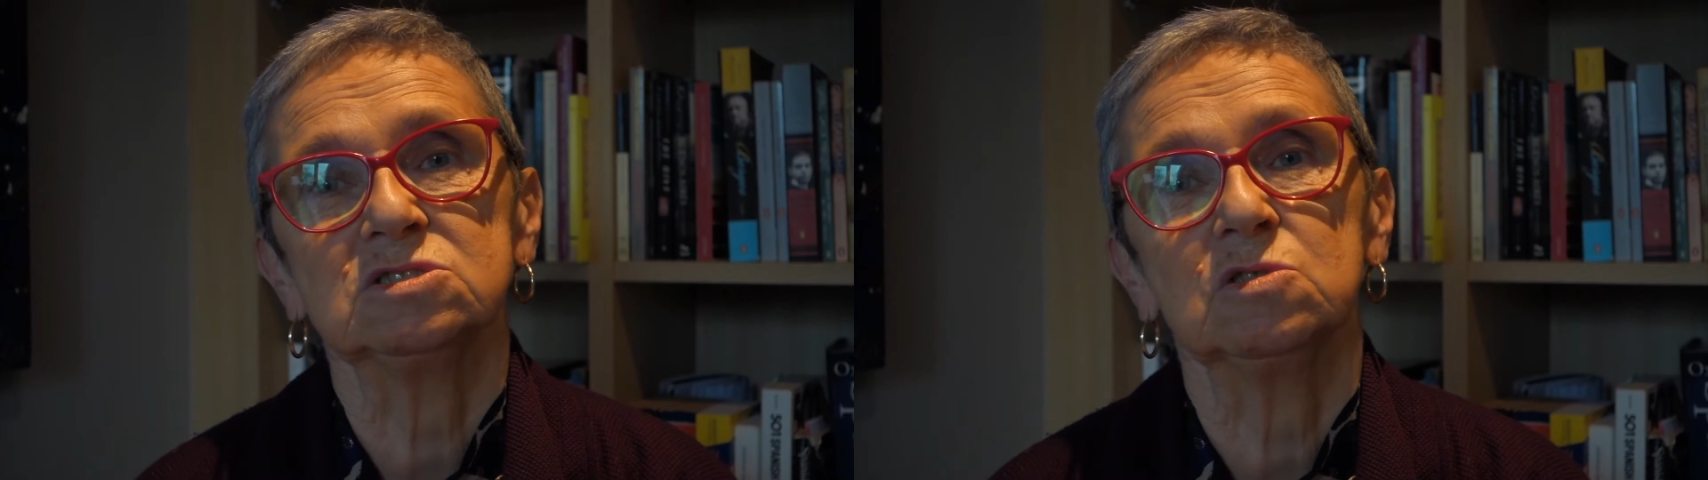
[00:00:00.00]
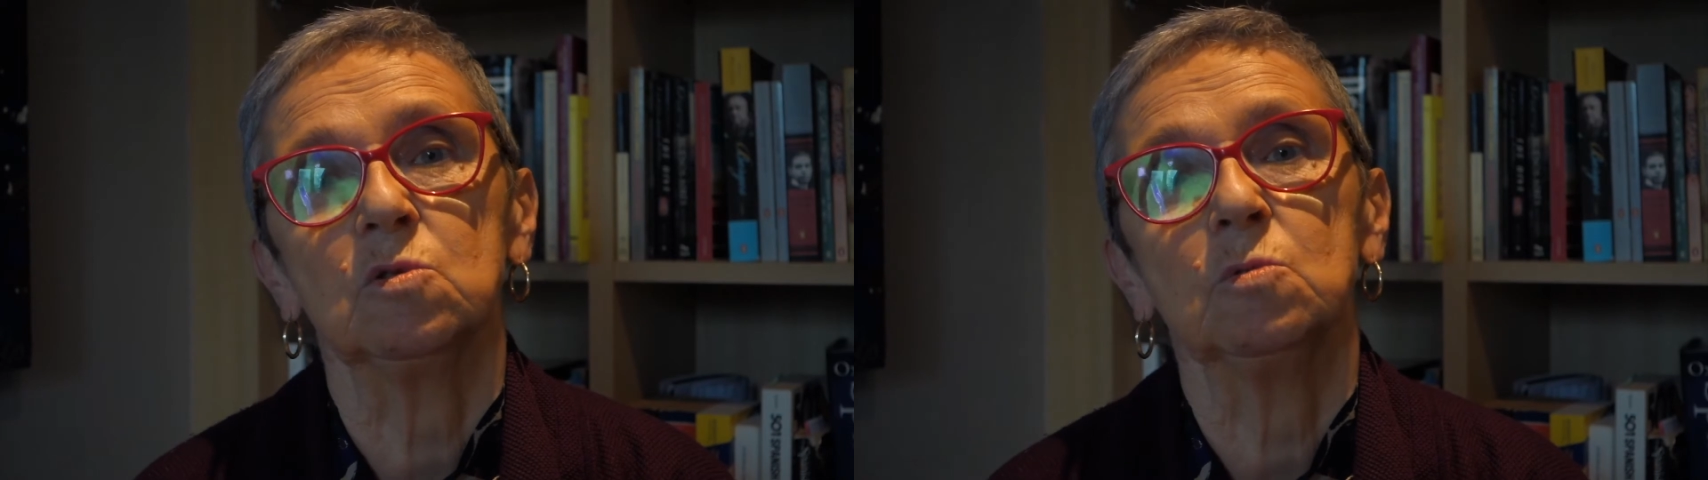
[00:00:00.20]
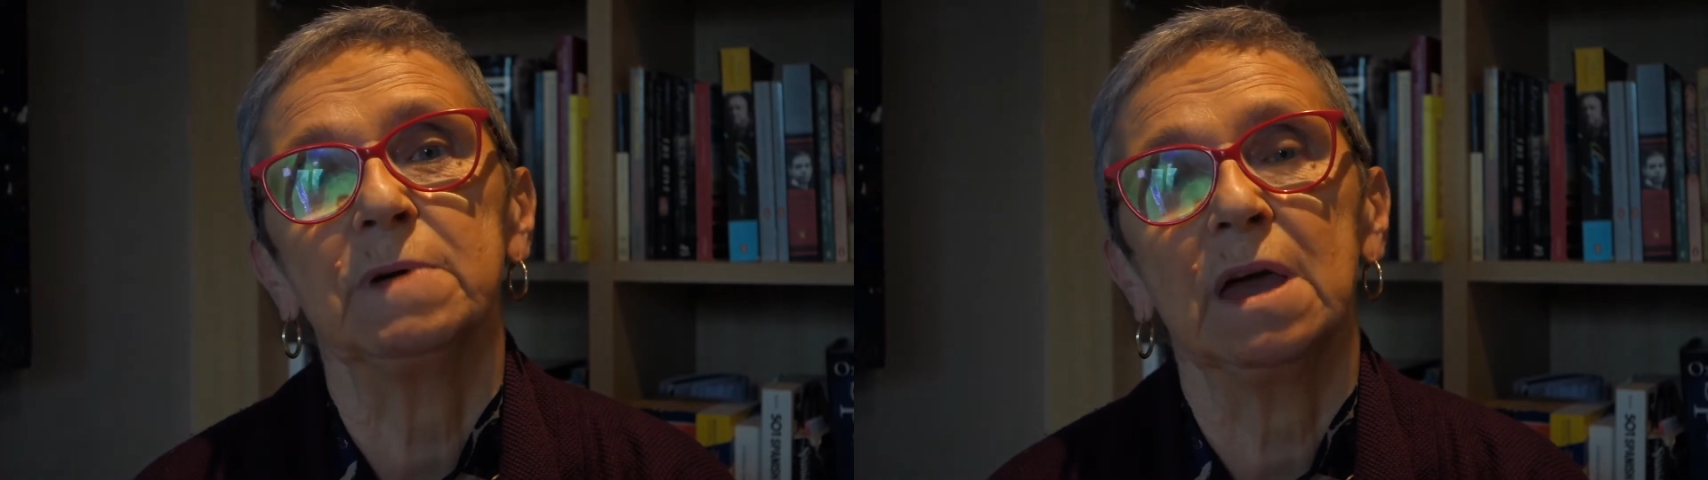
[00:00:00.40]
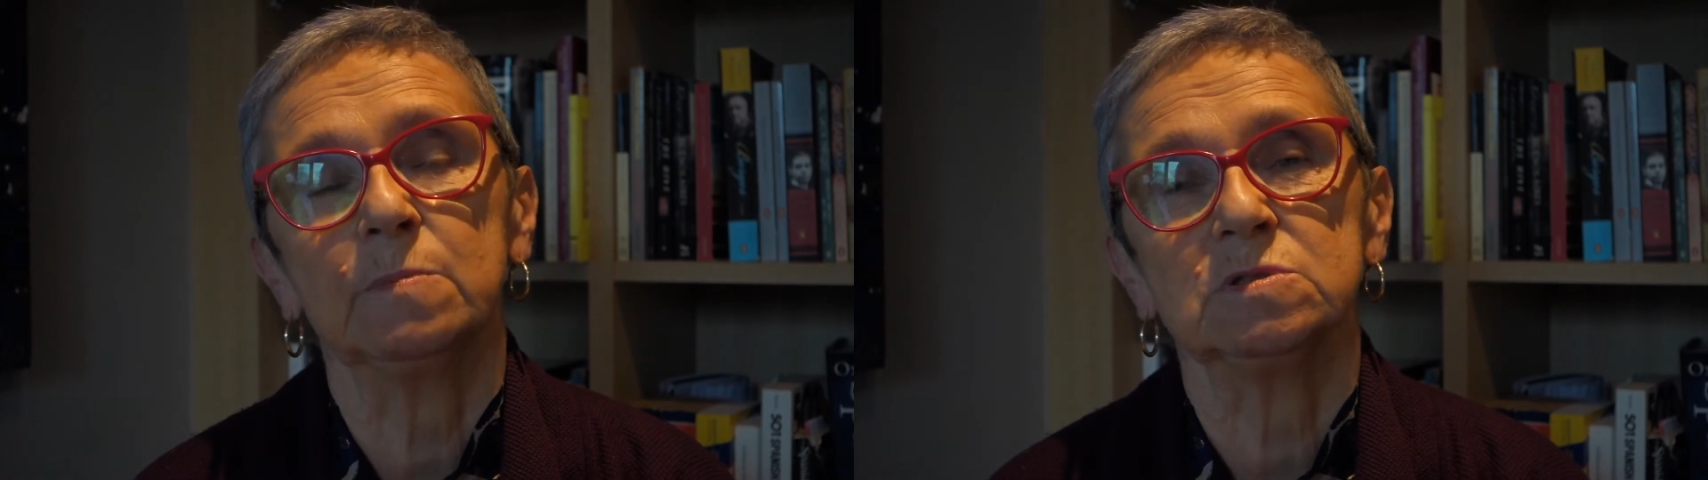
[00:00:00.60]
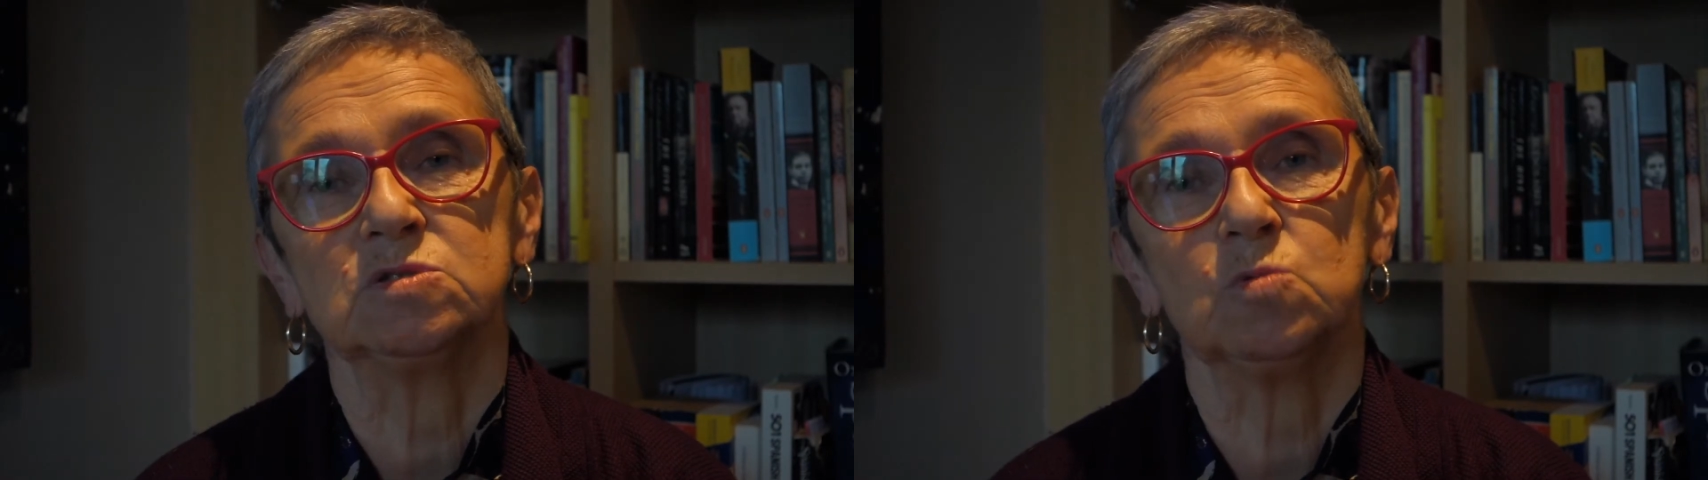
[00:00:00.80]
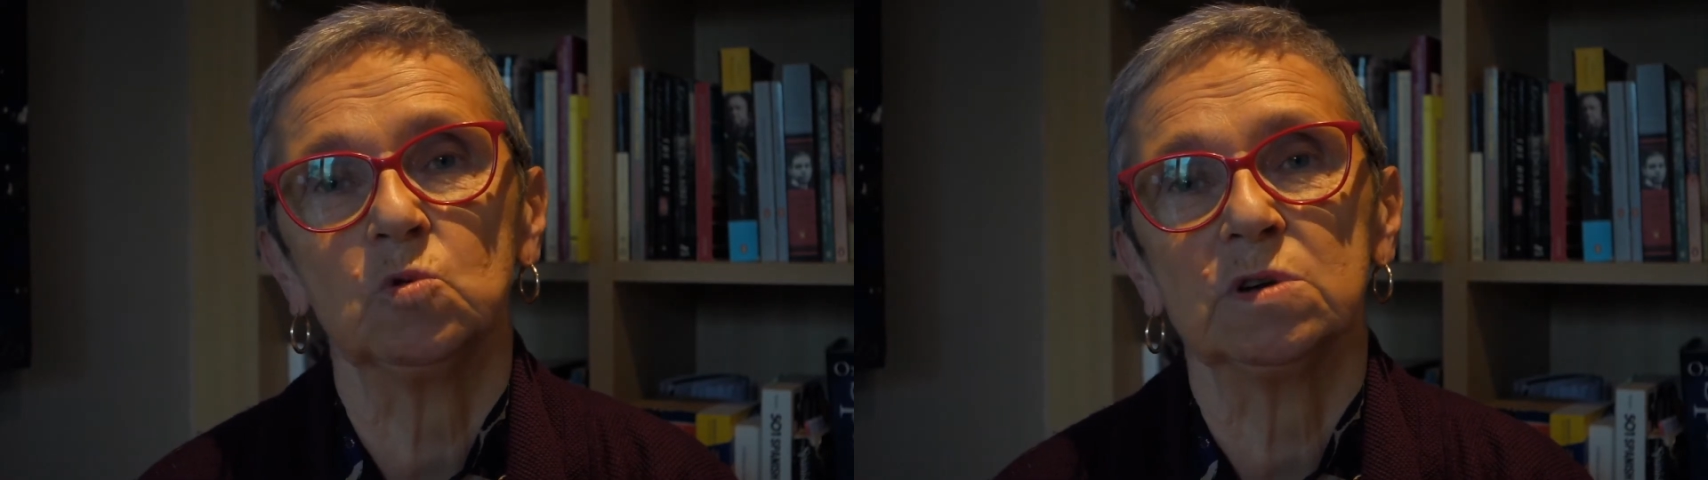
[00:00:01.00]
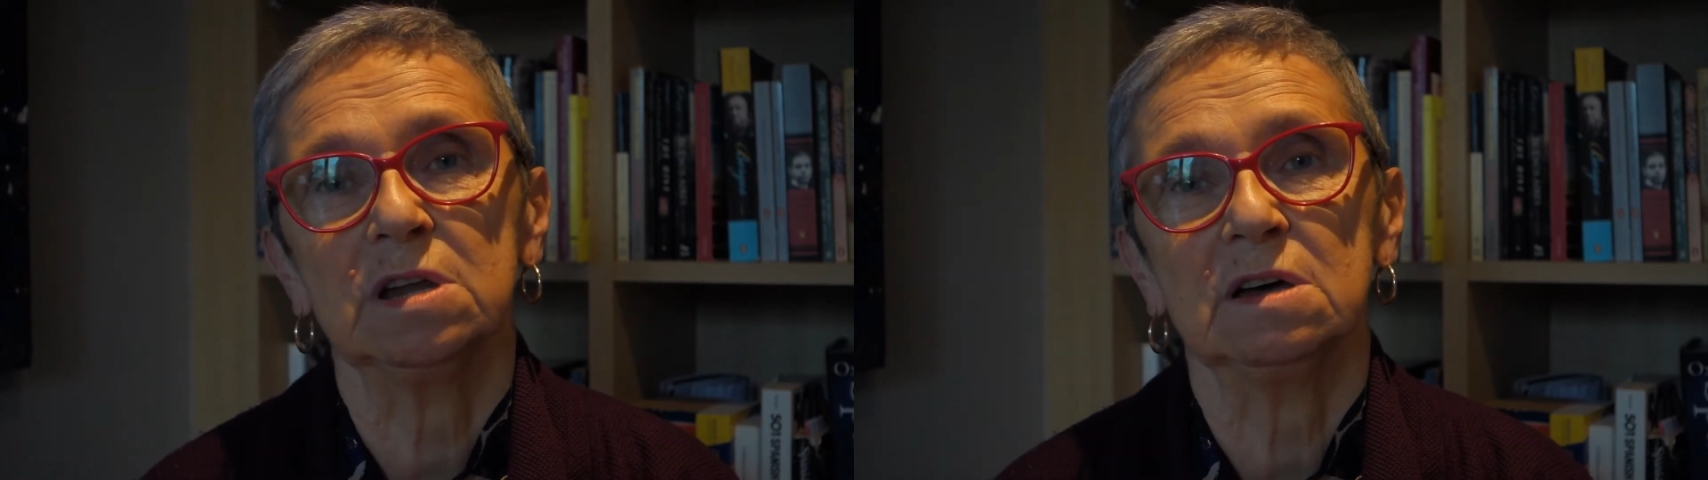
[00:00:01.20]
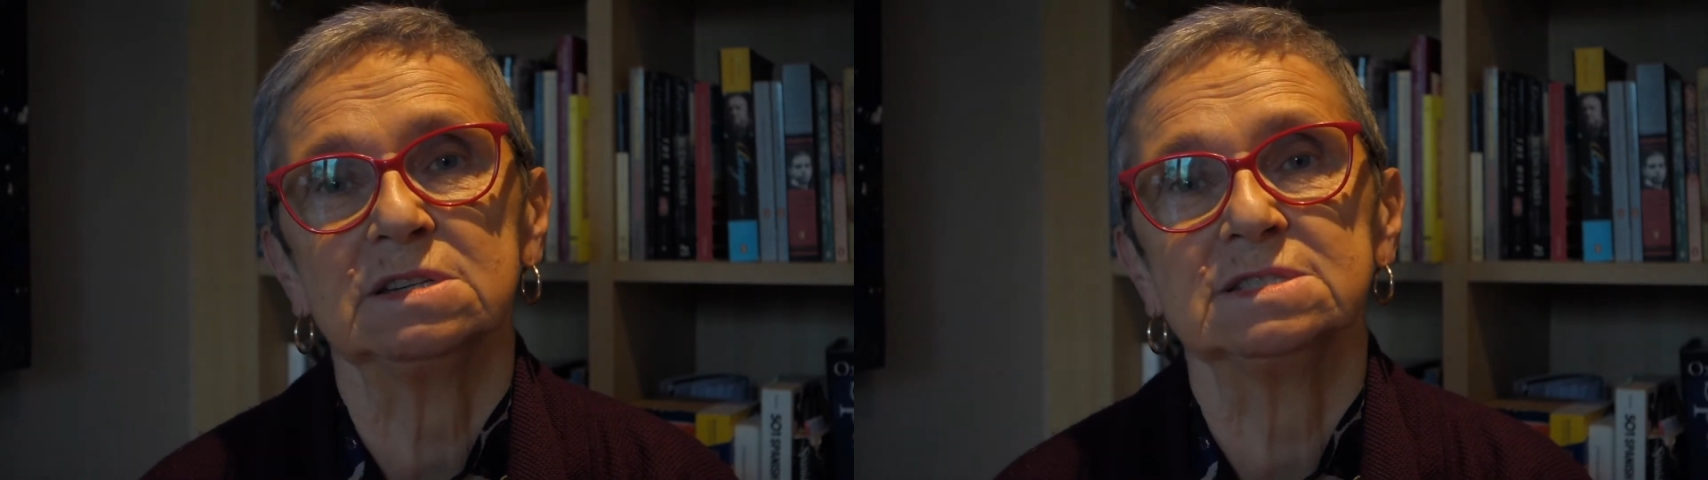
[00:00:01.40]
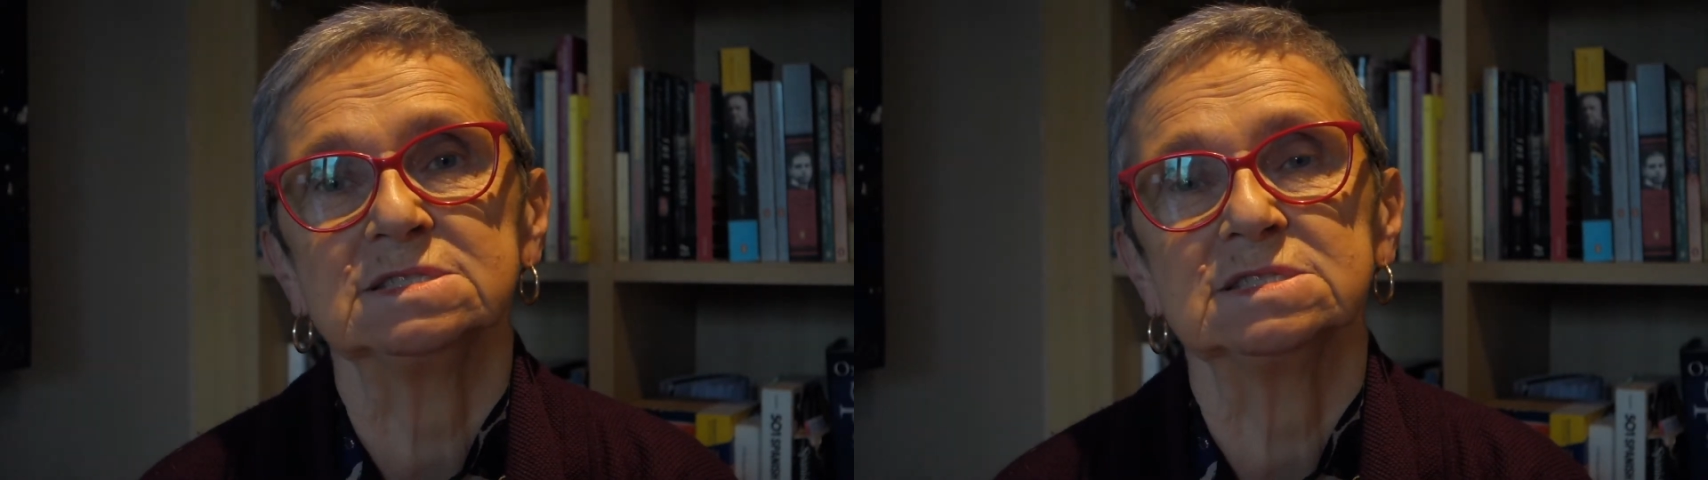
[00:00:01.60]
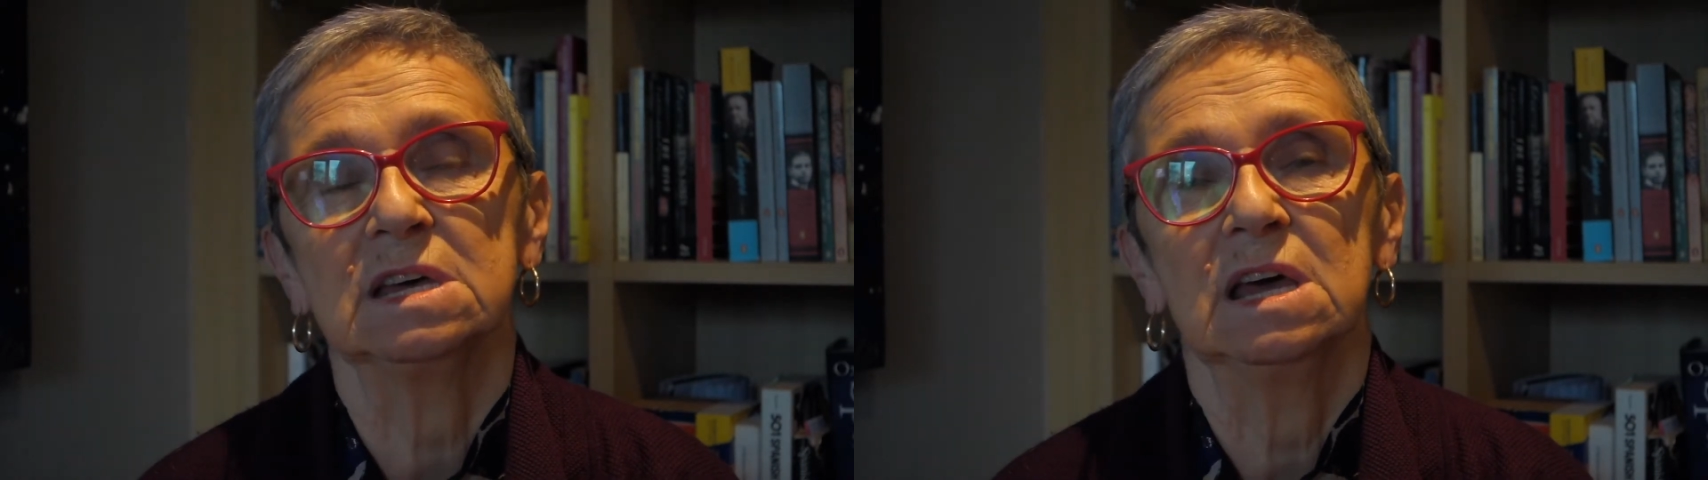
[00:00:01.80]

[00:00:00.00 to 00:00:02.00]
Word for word: to be able to organise